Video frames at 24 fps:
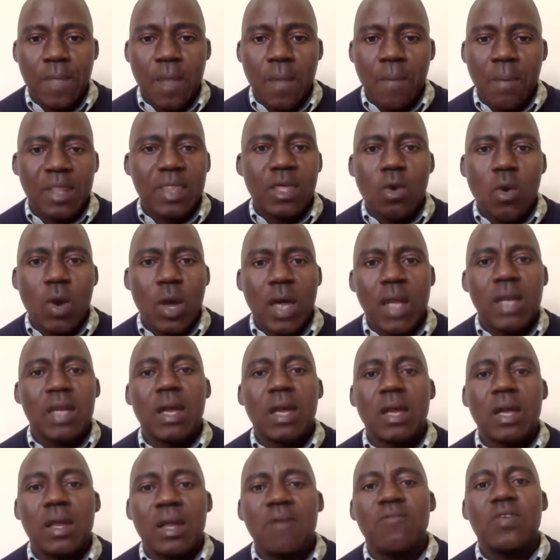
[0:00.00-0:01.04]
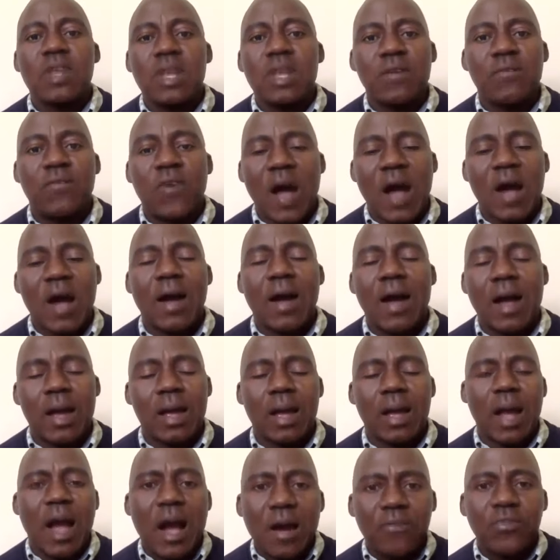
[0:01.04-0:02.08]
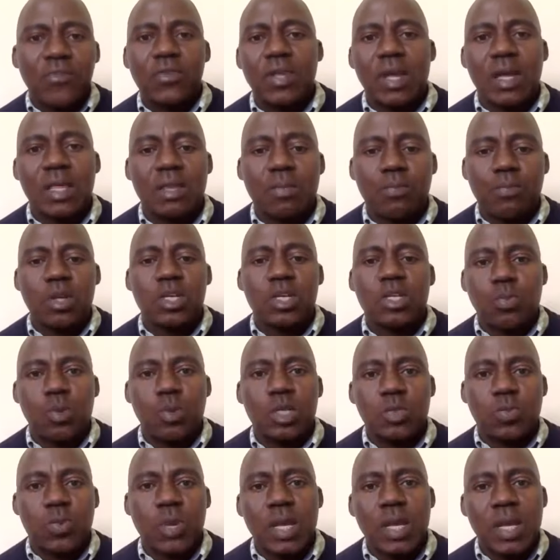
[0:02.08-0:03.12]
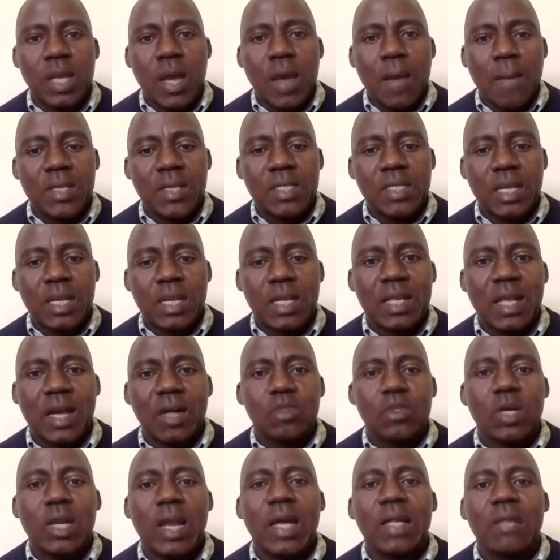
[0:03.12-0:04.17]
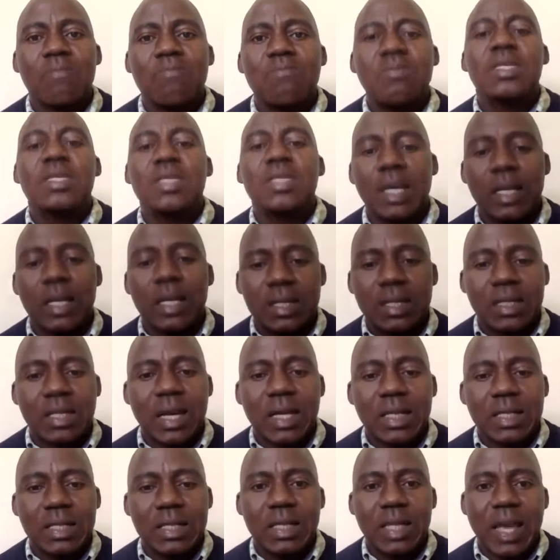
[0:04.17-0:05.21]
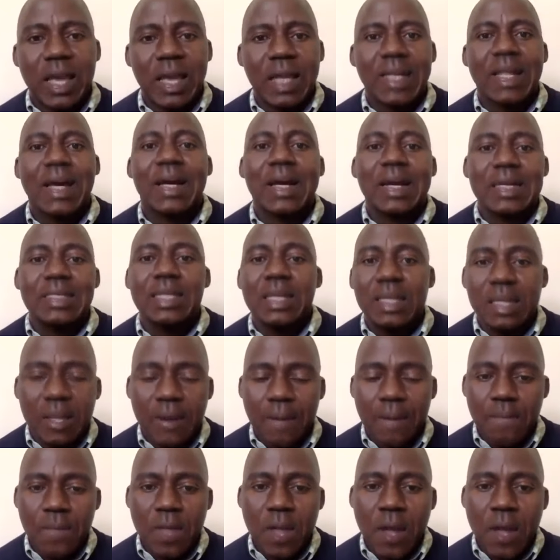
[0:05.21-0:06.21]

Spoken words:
But they were, and even if after the police spokesperson had actually admitted that they had arrested them.